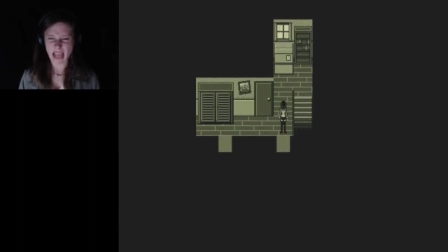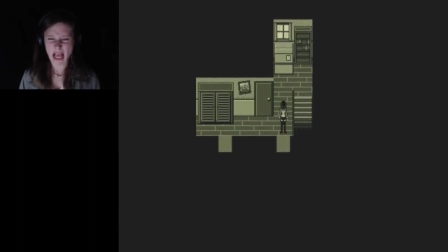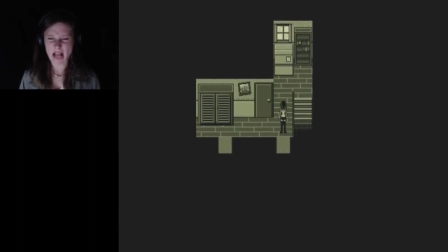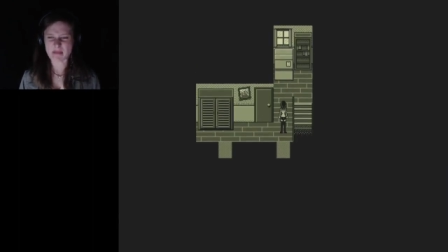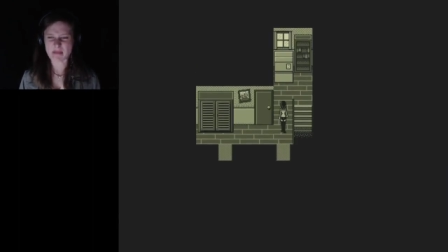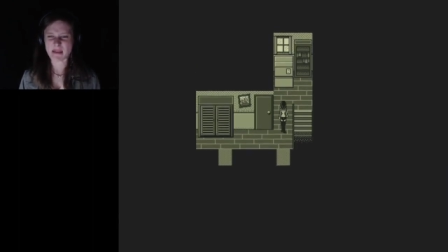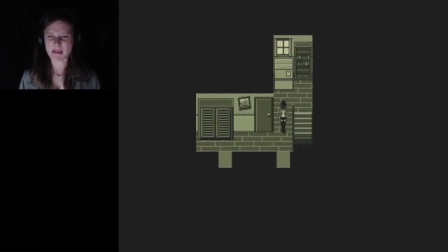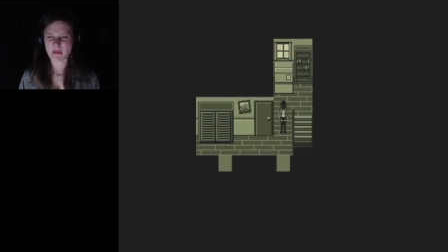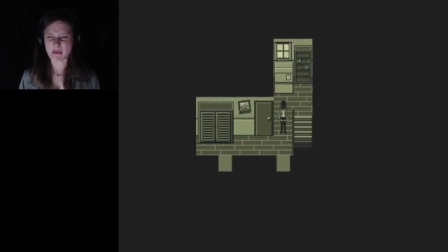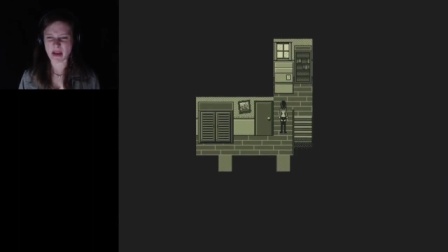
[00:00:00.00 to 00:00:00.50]

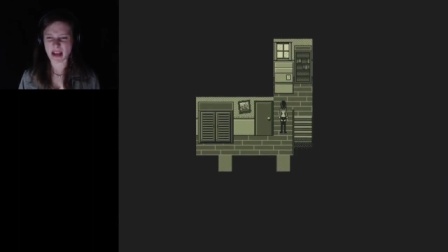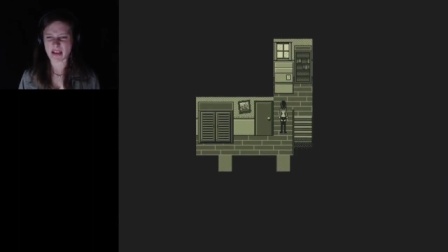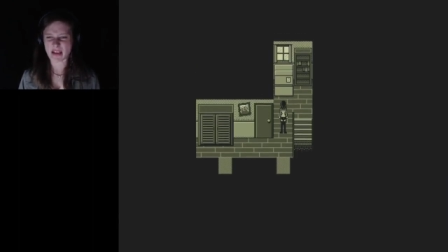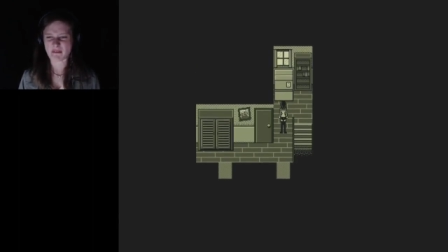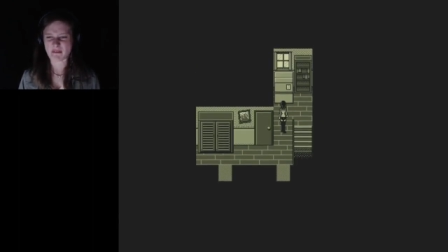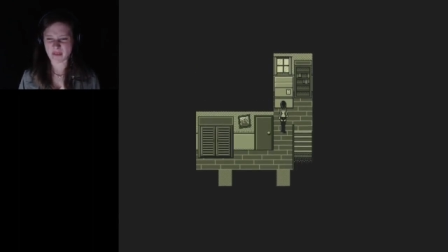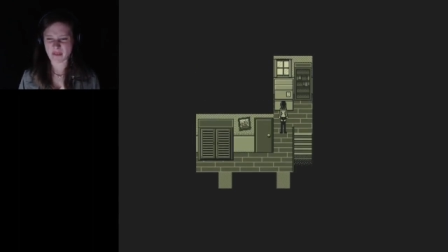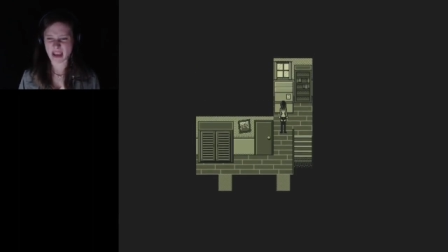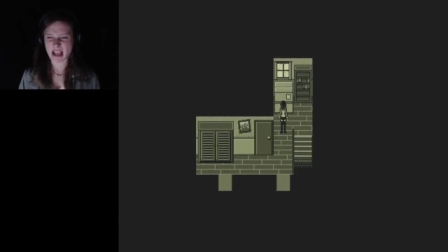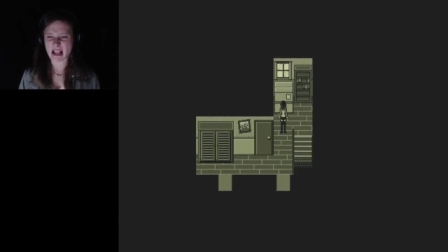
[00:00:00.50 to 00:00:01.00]
tell me what
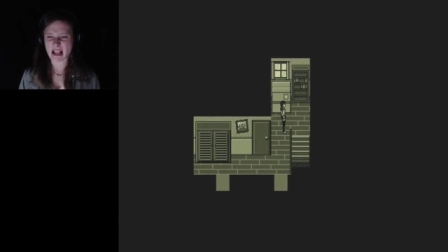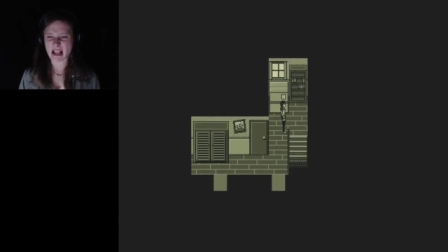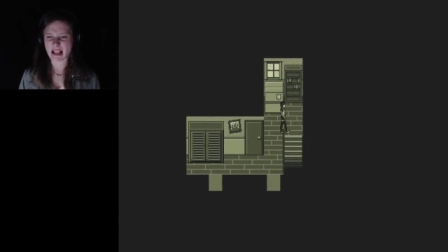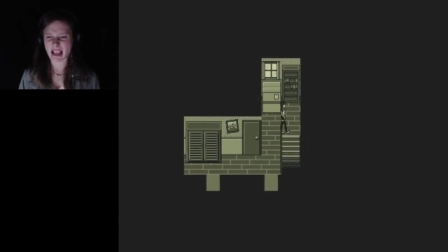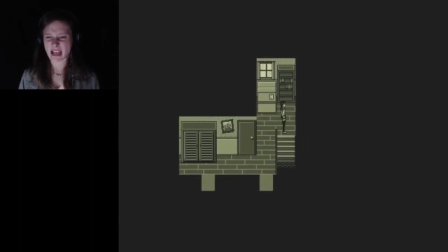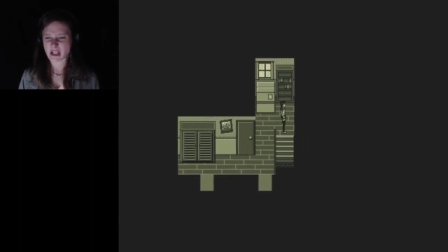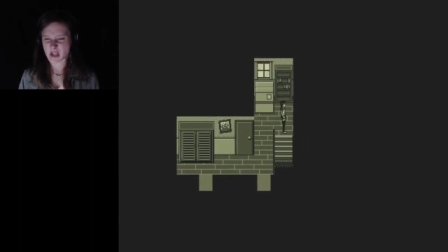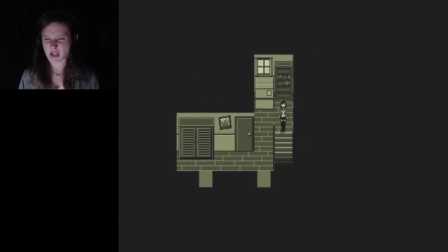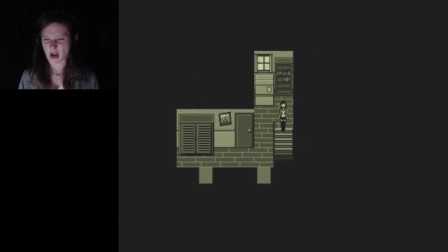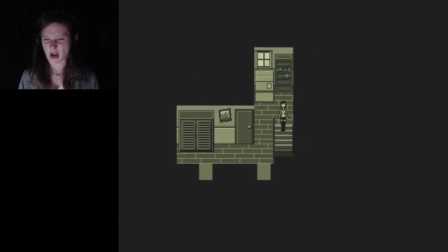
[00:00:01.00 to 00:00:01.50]
I feel
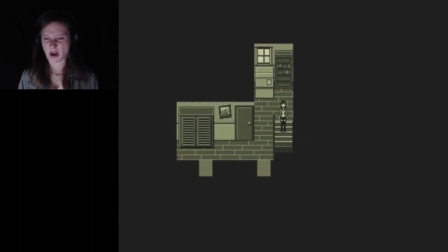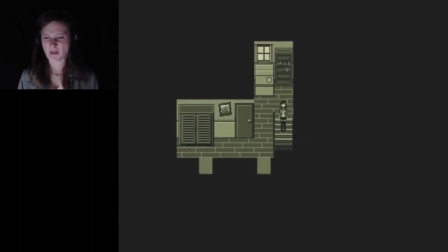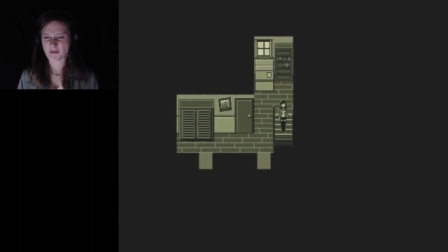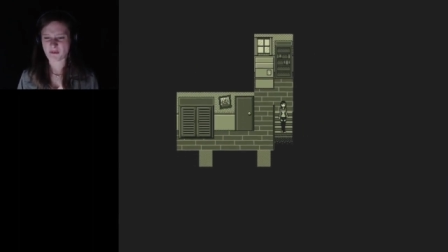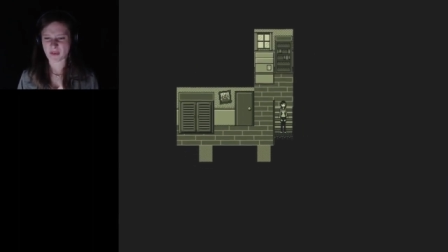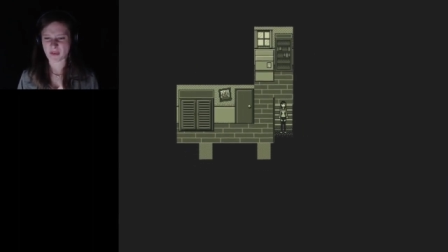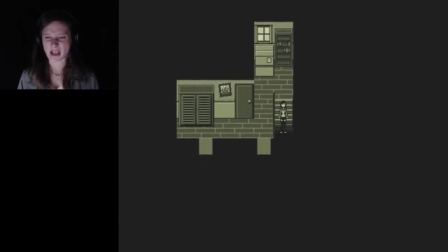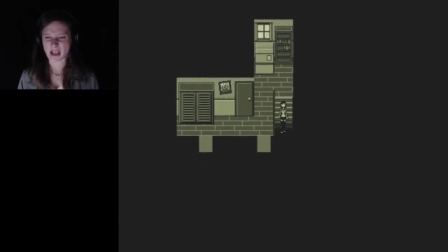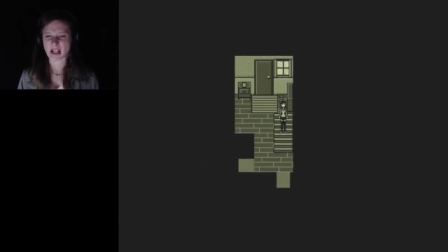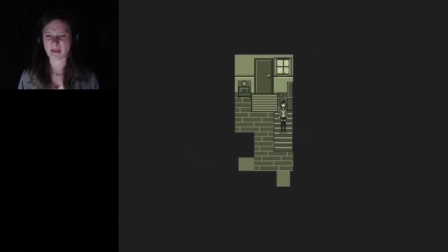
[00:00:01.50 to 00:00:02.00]
and
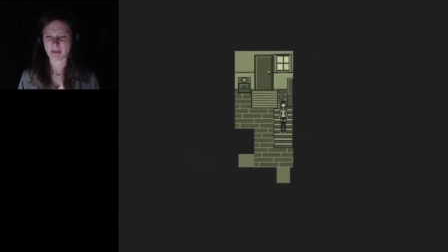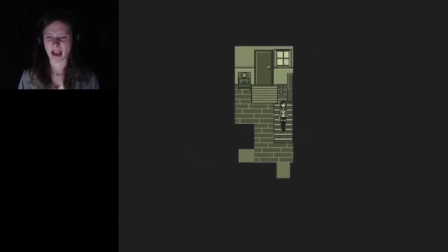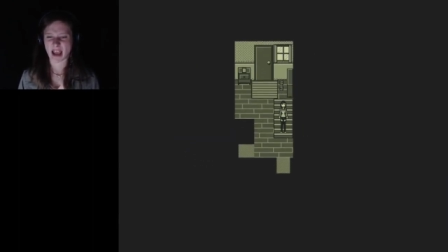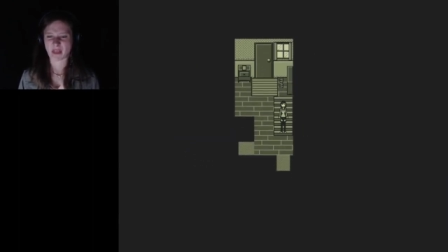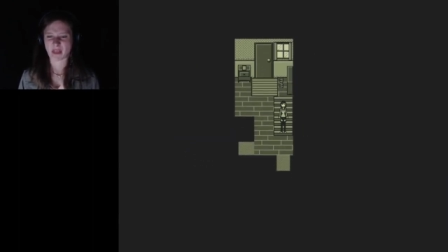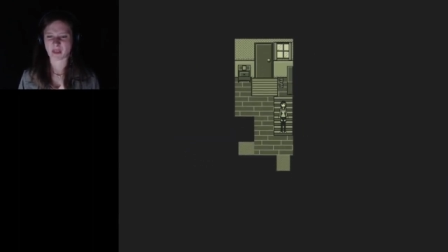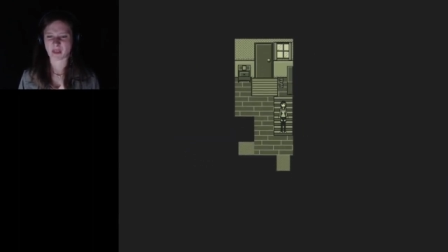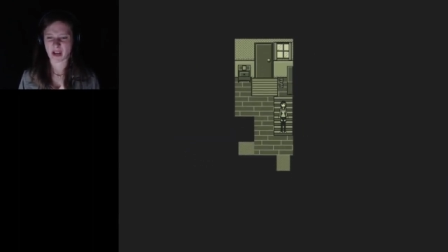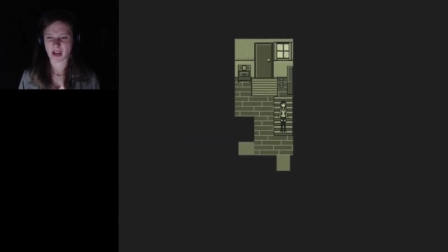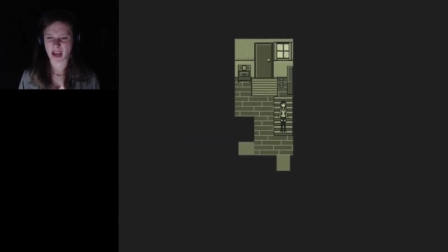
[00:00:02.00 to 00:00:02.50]
don't feel,
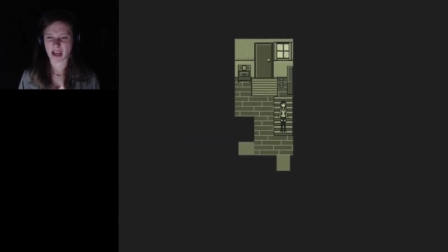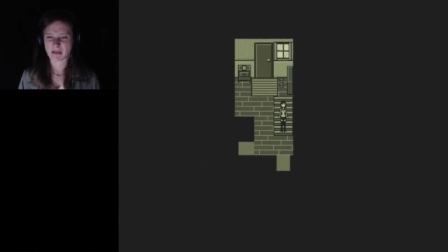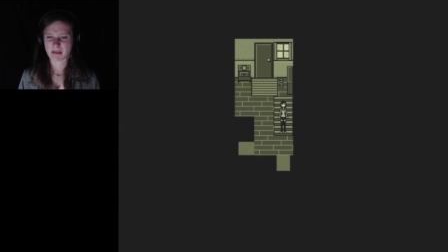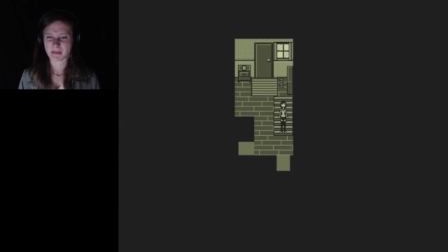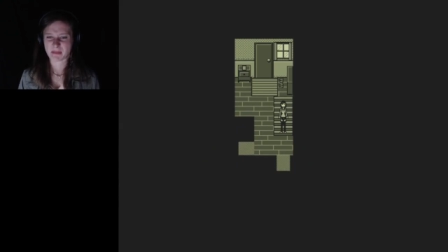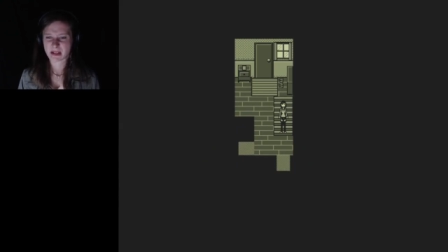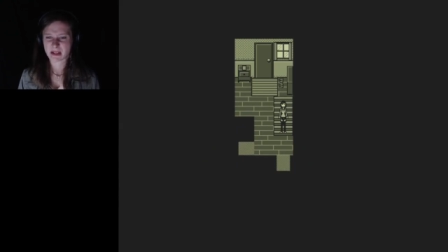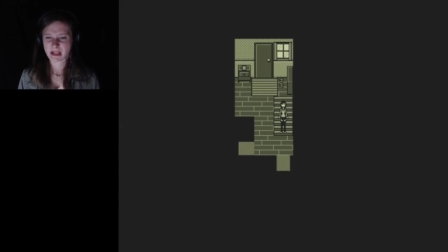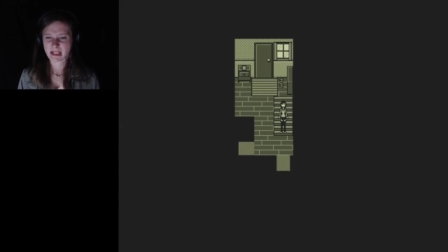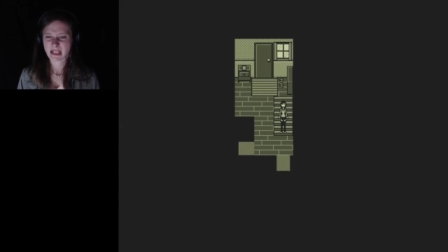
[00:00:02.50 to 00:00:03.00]

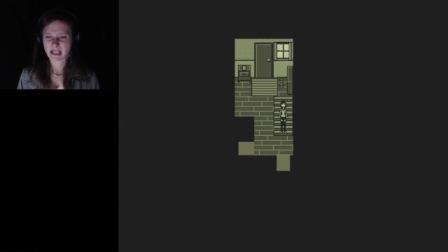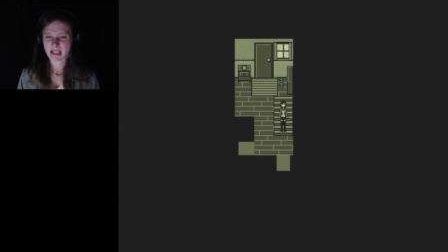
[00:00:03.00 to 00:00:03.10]
bathtub.